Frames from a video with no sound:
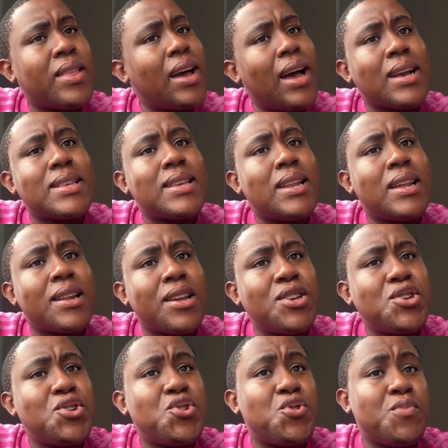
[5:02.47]

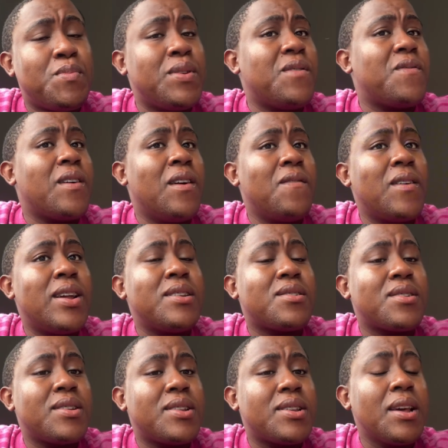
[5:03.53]
acceleration to be
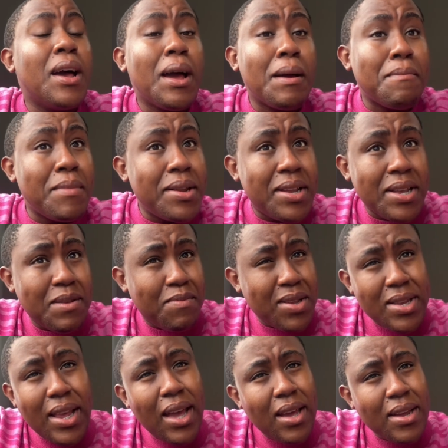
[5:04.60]
500 meters per
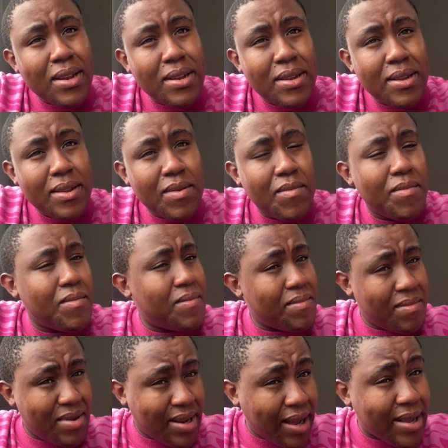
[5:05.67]
second?
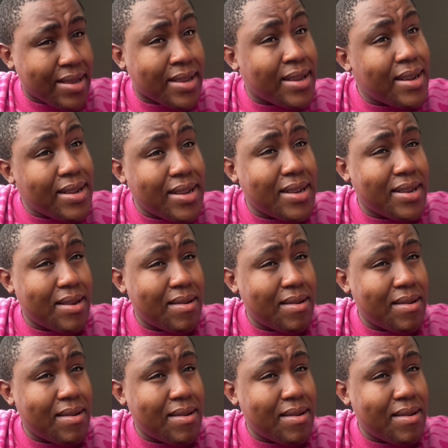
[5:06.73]
Does it?